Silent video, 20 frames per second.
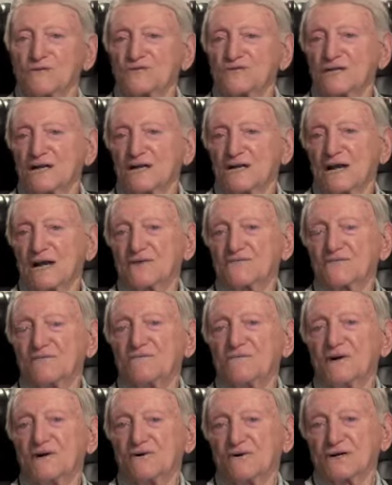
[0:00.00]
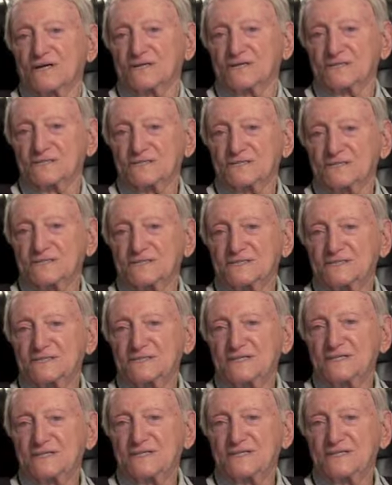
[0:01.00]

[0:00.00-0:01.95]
we see a lot of Americans